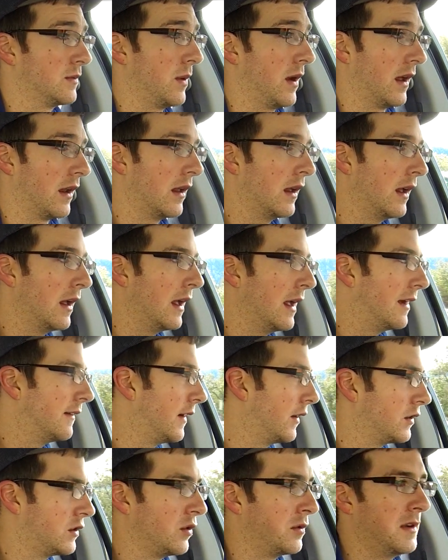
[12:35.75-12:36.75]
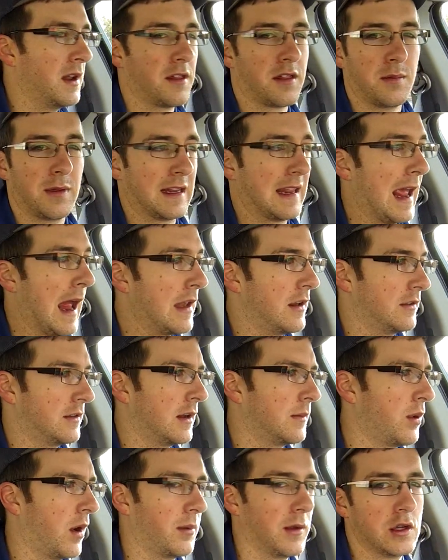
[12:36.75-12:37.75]
But if I was doing nothing but canyons,
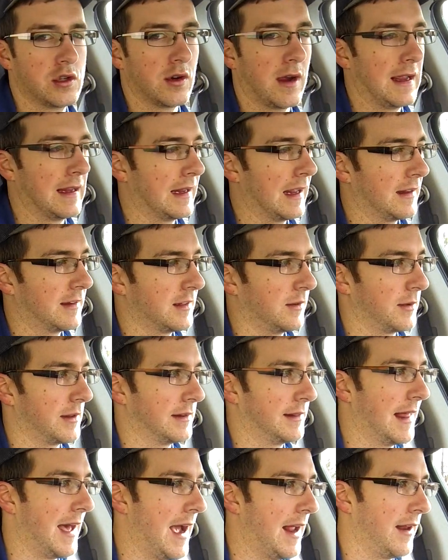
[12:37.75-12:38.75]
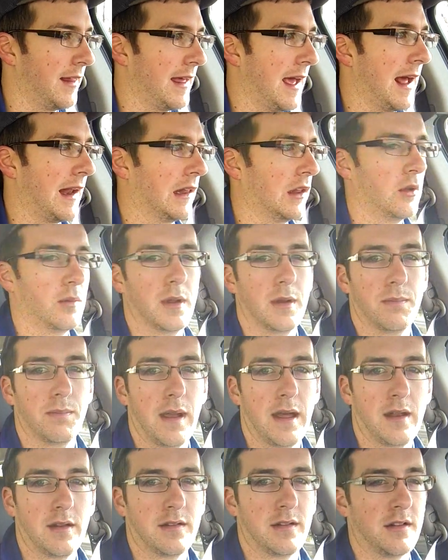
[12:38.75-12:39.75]
I'd probably try and get something lighter that had a little bit
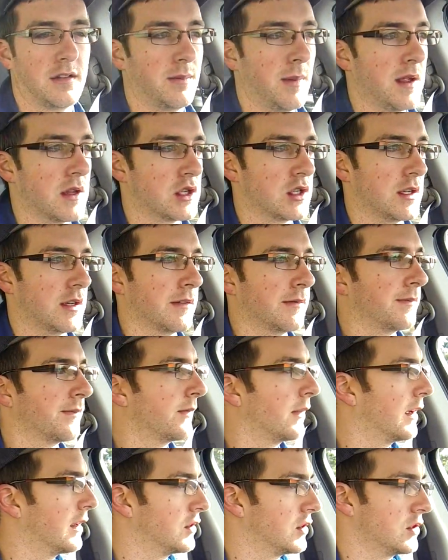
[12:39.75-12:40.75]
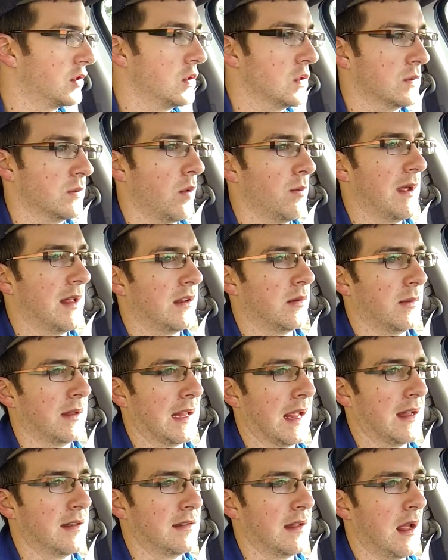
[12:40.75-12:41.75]
better suspension and just use momentum to
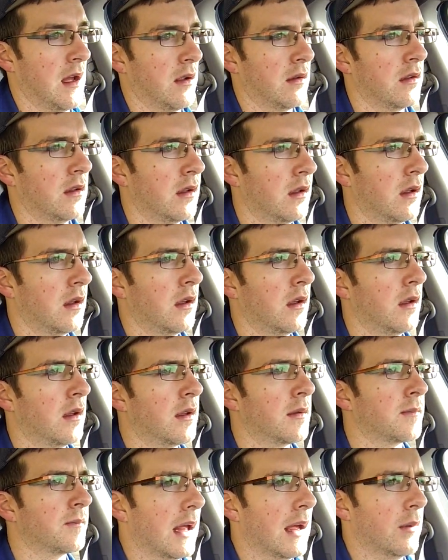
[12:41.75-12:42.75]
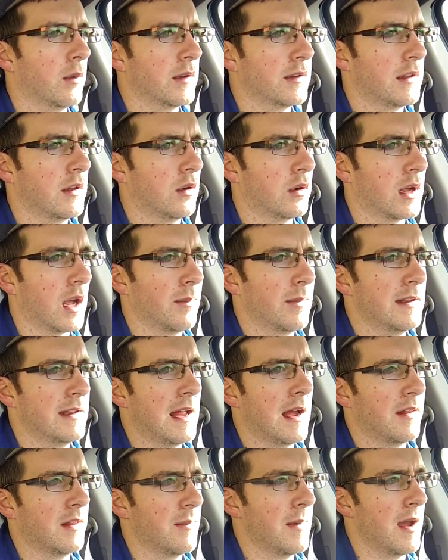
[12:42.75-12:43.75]
get it down. And we're still coming
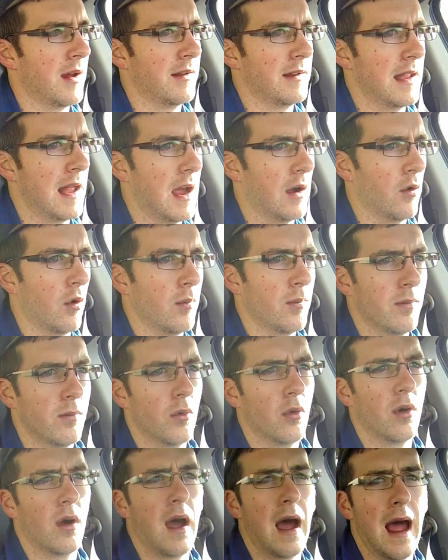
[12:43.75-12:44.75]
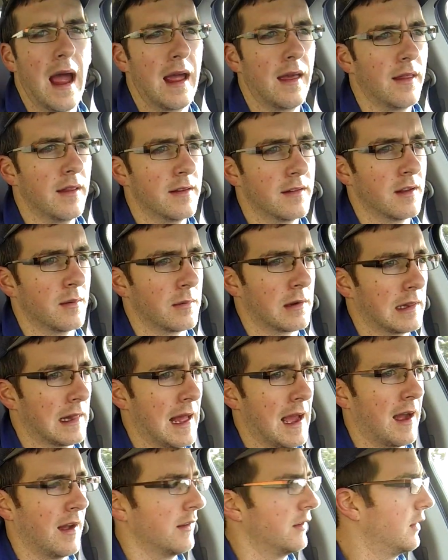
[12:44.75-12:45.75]
down the mountain now. We're higher than some
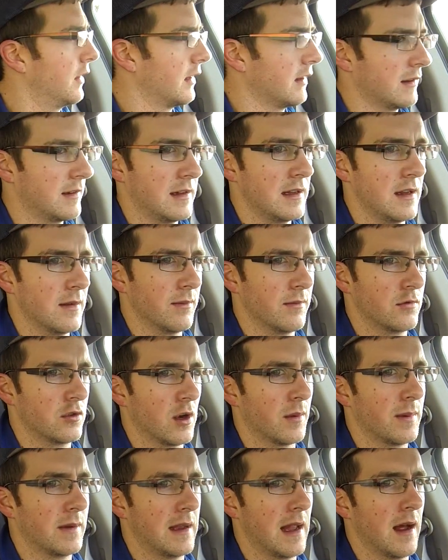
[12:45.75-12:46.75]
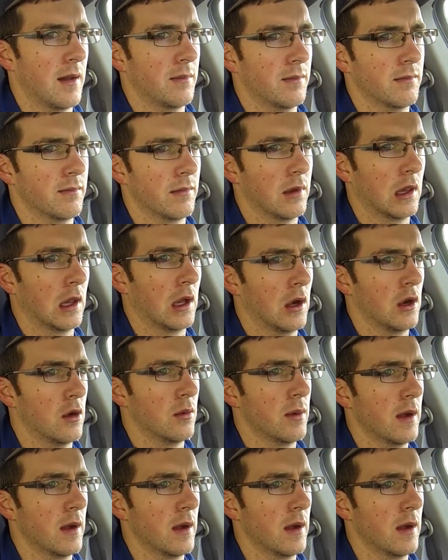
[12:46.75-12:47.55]
clouds. You can see them dropping down below.